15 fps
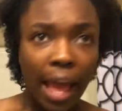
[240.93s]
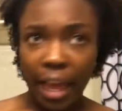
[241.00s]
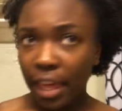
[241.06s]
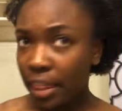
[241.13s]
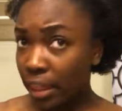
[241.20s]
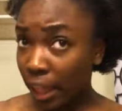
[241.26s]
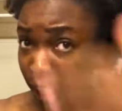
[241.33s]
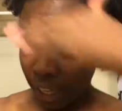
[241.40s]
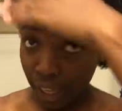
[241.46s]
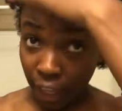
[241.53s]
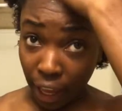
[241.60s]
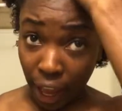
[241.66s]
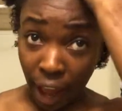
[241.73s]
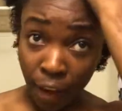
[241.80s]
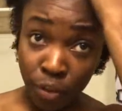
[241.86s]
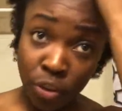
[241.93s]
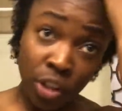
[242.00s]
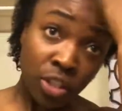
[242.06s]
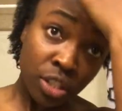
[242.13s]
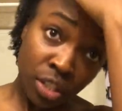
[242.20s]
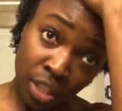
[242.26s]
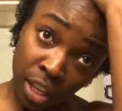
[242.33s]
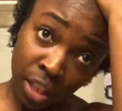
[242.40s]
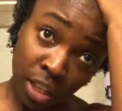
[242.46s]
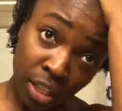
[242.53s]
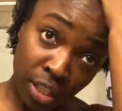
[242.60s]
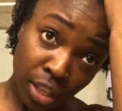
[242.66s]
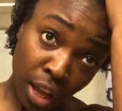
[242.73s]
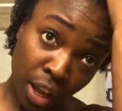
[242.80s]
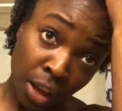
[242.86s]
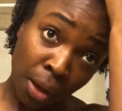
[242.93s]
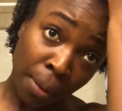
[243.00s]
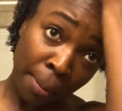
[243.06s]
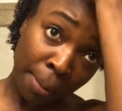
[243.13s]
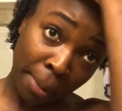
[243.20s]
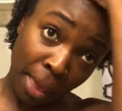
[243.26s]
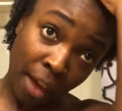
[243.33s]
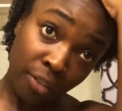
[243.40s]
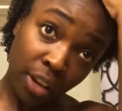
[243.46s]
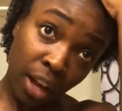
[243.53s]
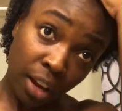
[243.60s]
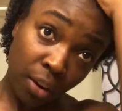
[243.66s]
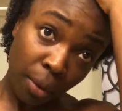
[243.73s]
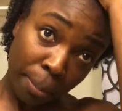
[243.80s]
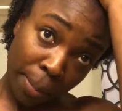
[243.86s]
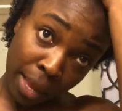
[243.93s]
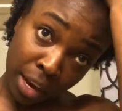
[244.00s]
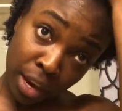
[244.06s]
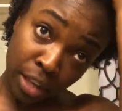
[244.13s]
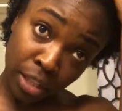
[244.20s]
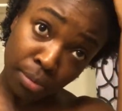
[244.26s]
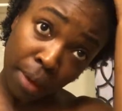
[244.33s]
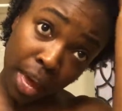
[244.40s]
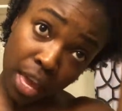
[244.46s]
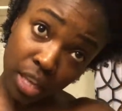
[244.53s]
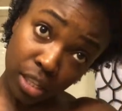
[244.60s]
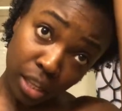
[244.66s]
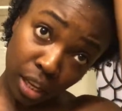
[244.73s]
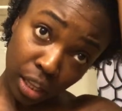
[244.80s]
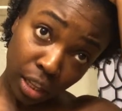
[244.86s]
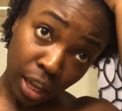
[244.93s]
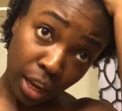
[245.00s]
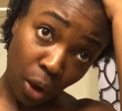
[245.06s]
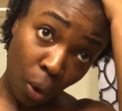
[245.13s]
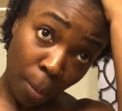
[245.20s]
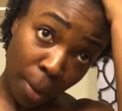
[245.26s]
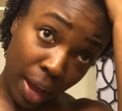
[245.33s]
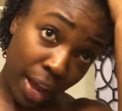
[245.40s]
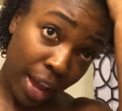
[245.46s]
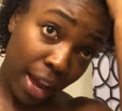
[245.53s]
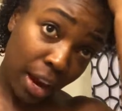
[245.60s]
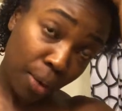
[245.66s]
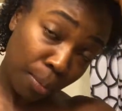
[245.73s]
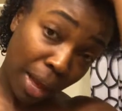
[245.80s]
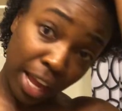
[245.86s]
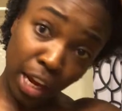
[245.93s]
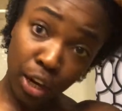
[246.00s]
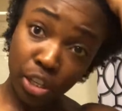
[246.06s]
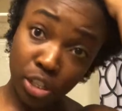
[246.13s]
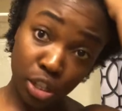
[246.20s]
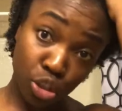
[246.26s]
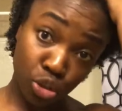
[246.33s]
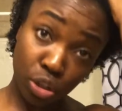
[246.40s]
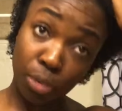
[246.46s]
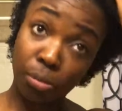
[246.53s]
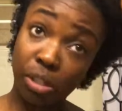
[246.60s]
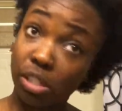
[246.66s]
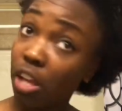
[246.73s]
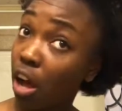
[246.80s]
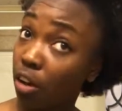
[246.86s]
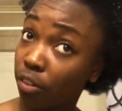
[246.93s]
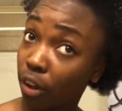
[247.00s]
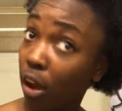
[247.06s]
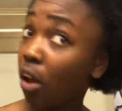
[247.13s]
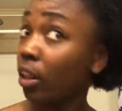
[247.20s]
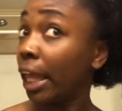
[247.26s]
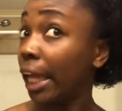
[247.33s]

And like after I just did this avocado and mayonnaise mask like on my hair is extremely soft, y'all.